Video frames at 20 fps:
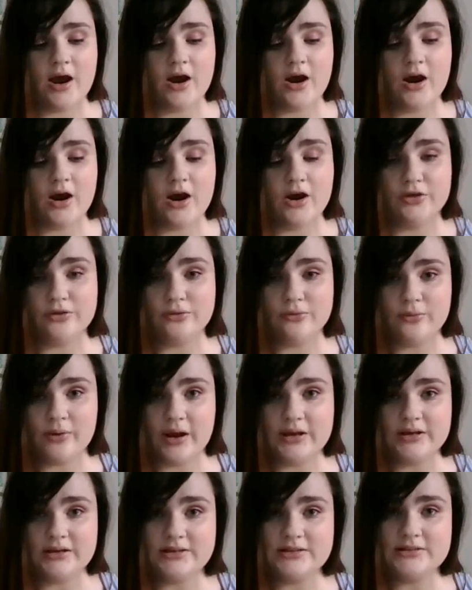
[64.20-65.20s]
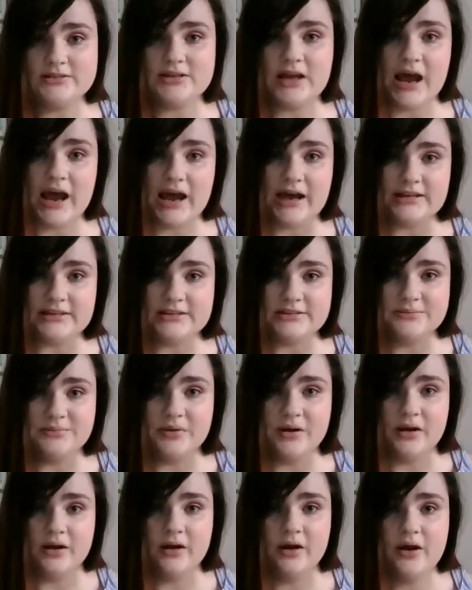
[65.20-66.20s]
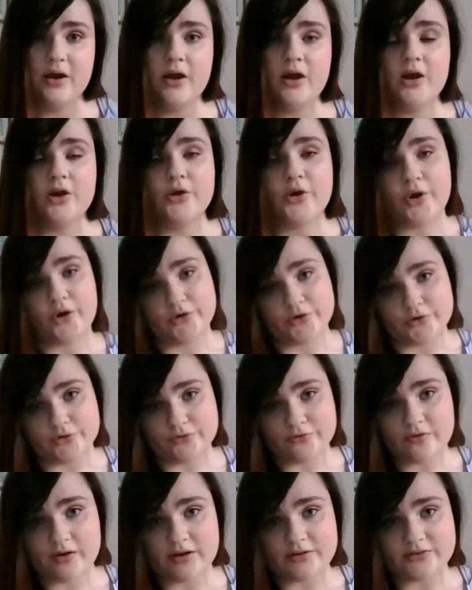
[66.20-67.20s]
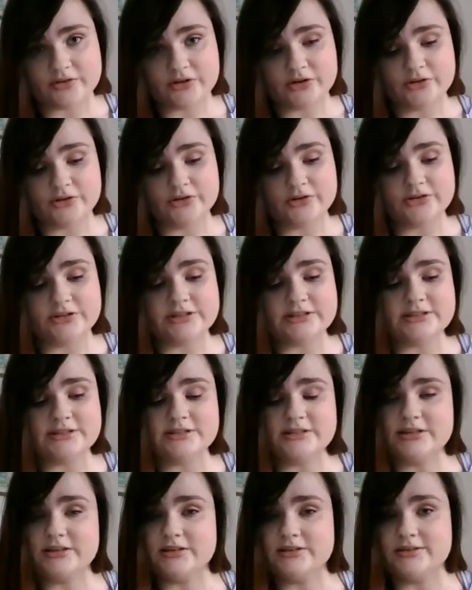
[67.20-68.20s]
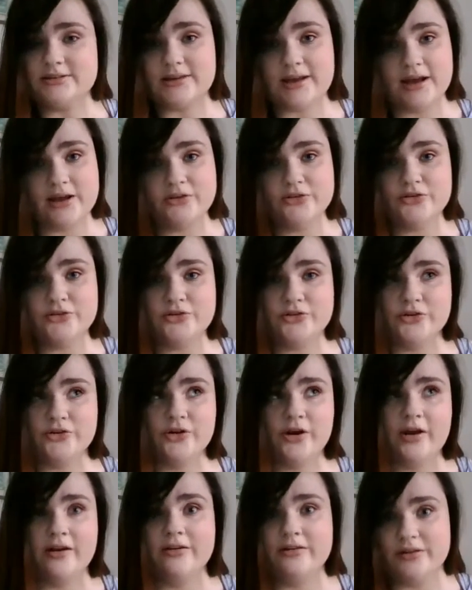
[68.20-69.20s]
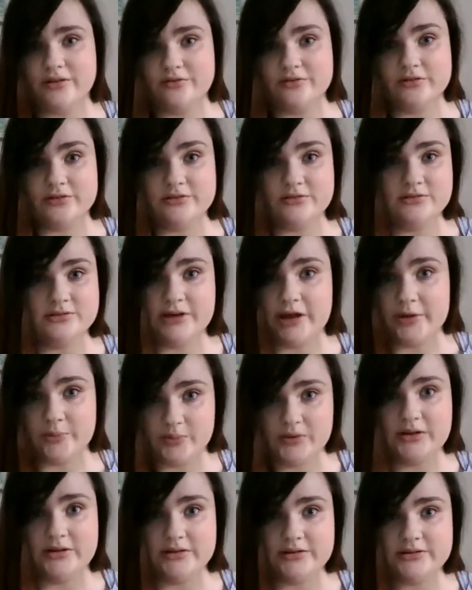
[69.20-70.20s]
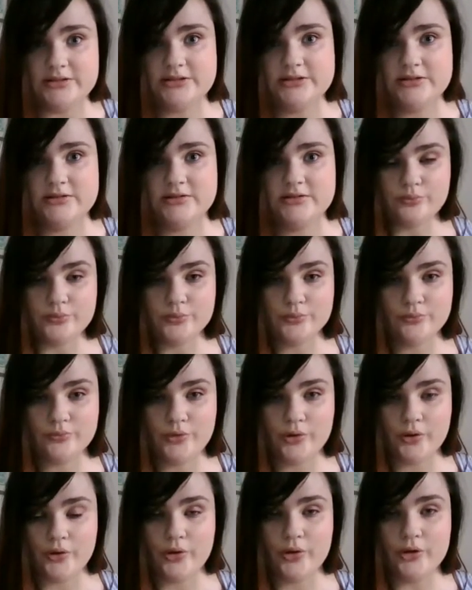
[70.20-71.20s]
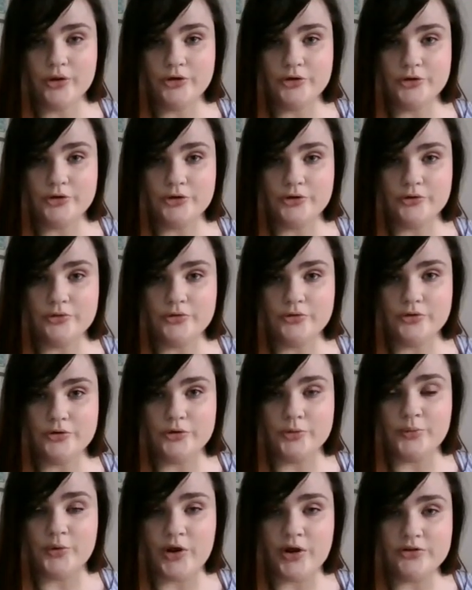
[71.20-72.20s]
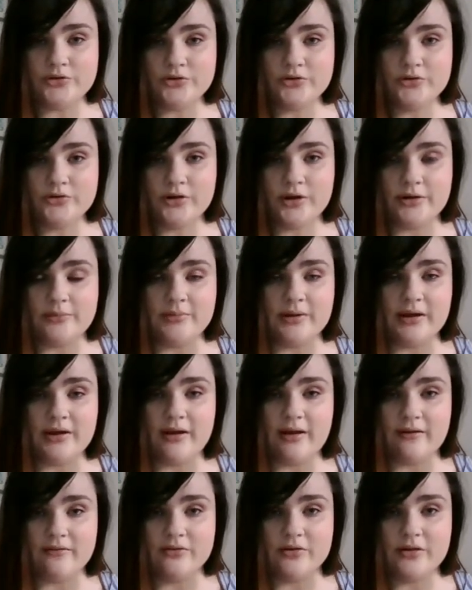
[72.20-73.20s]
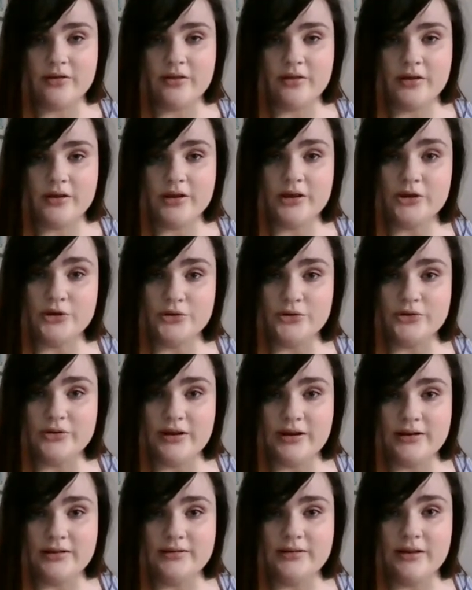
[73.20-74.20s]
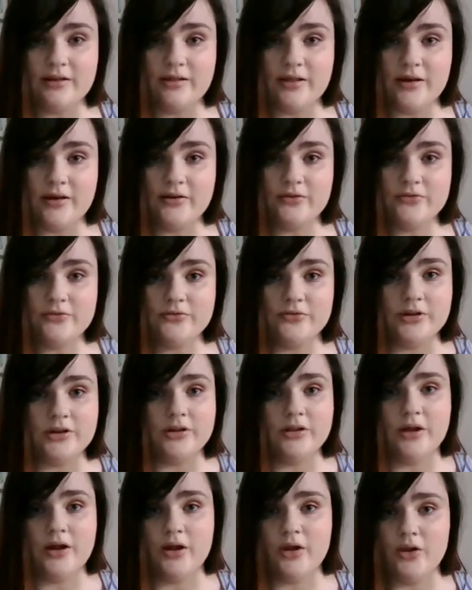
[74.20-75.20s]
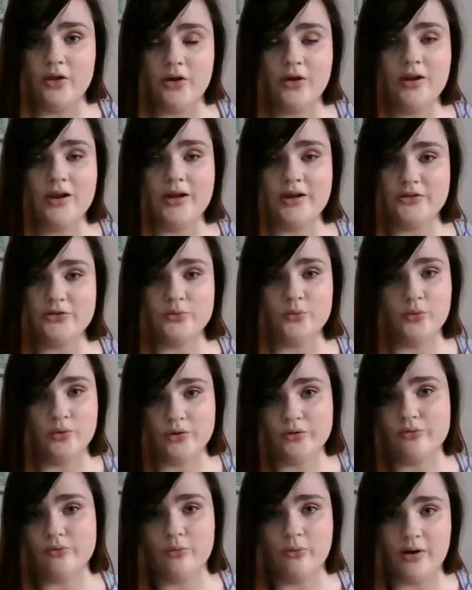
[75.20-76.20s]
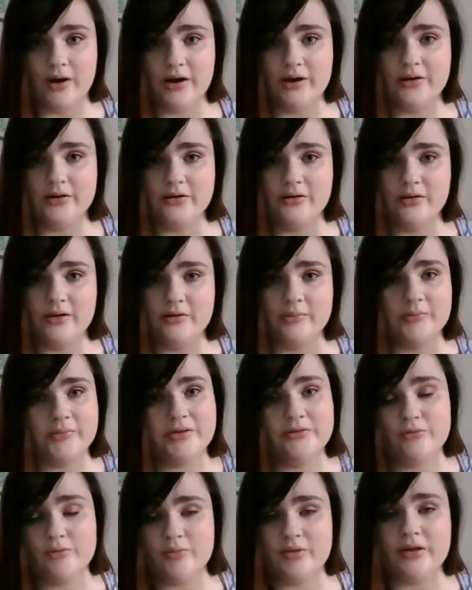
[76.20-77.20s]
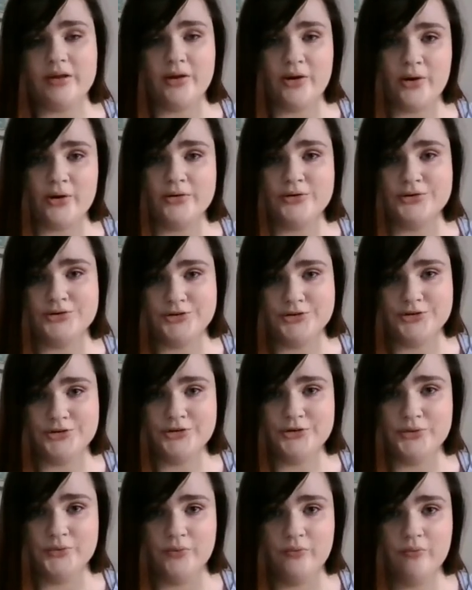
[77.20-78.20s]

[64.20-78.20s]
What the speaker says: arthritis, asthma, cardiovascular disease, cancer, and even diabetes. Depression can make everything in your day-to-day life feel a lot less worthwhile and even make it harder to do.